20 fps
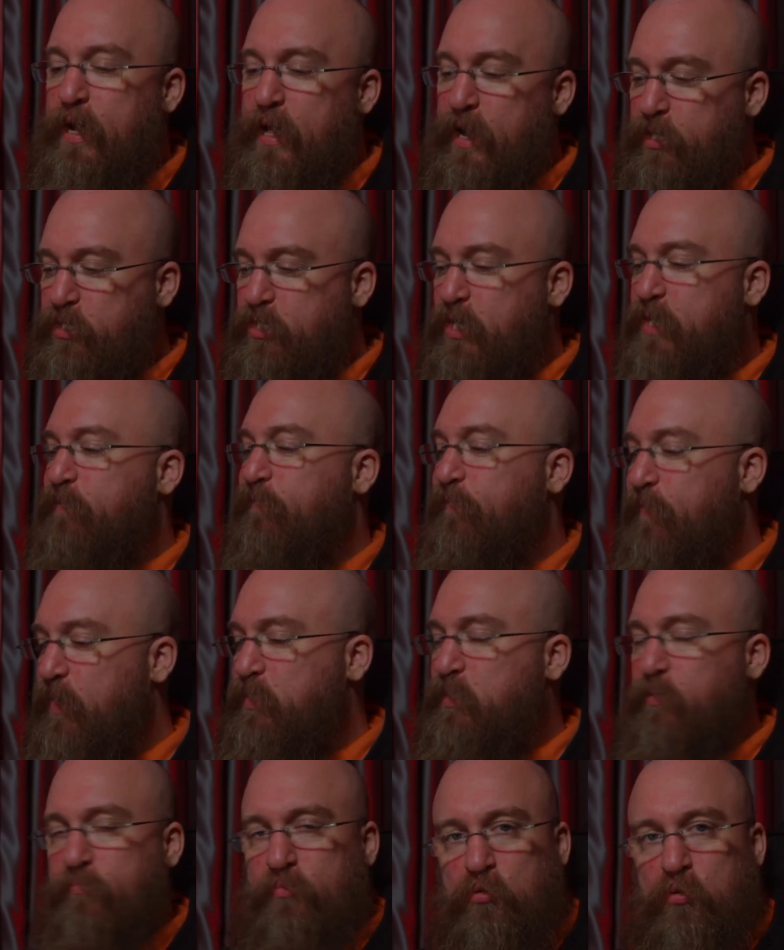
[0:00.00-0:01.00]
and I tried to
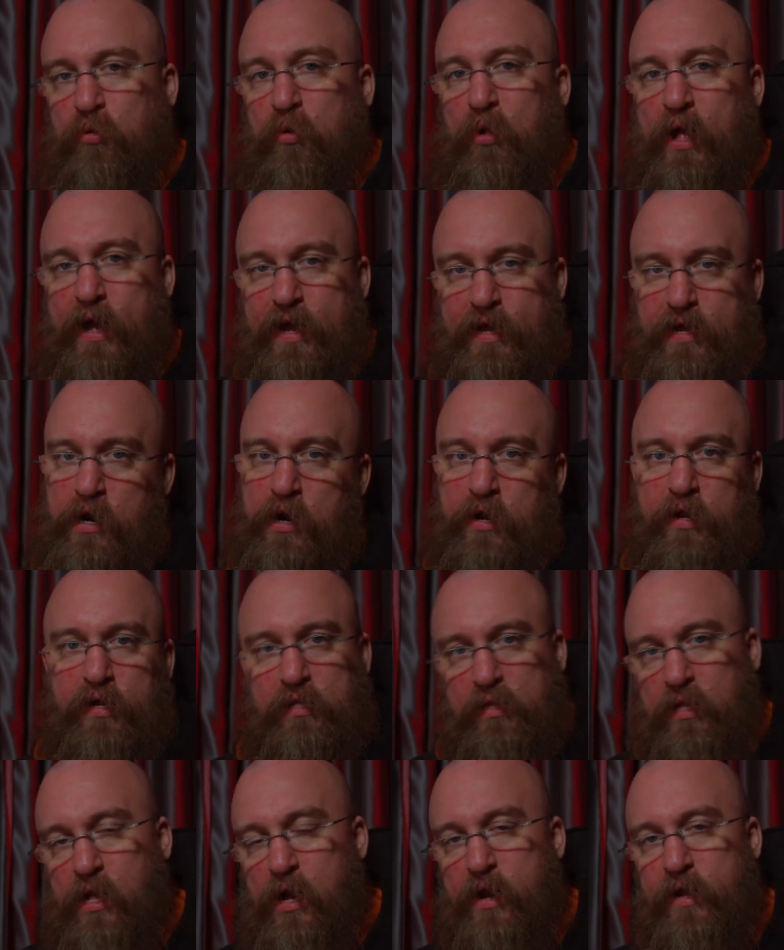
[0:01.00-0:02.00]
find some cool
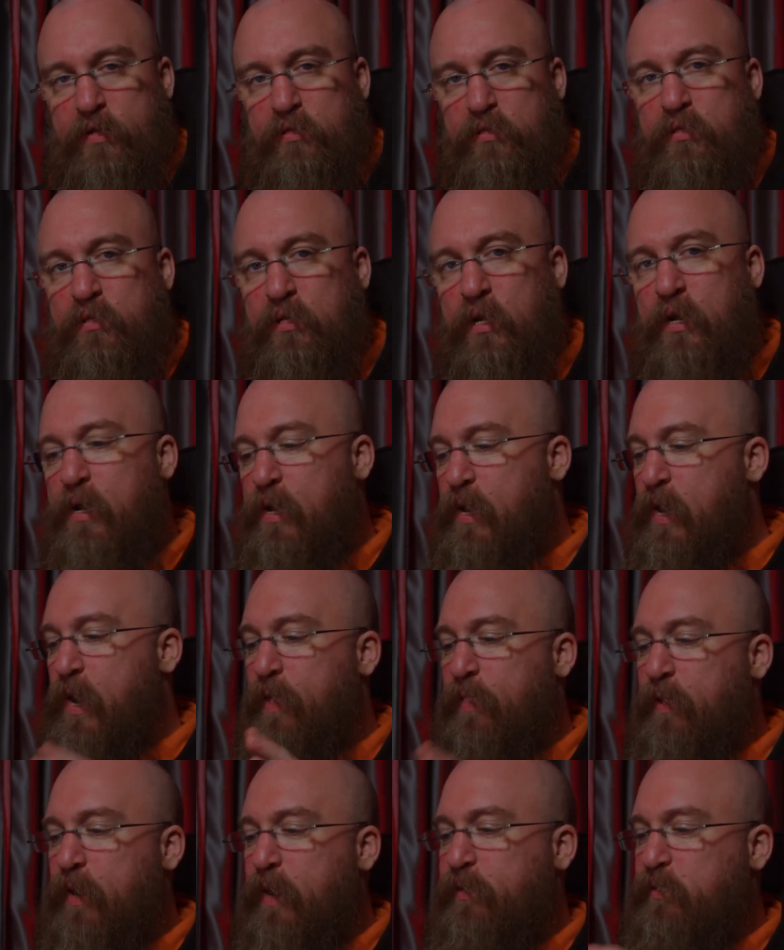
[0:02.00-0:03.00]
iconic lines,
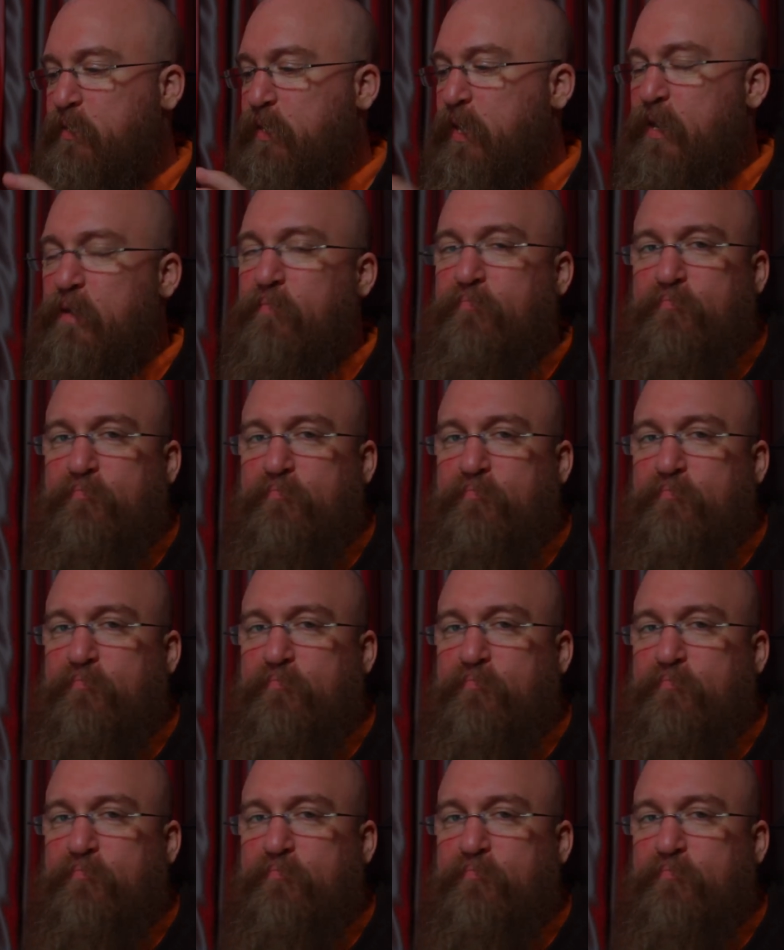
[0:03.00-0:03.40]
and then I just kind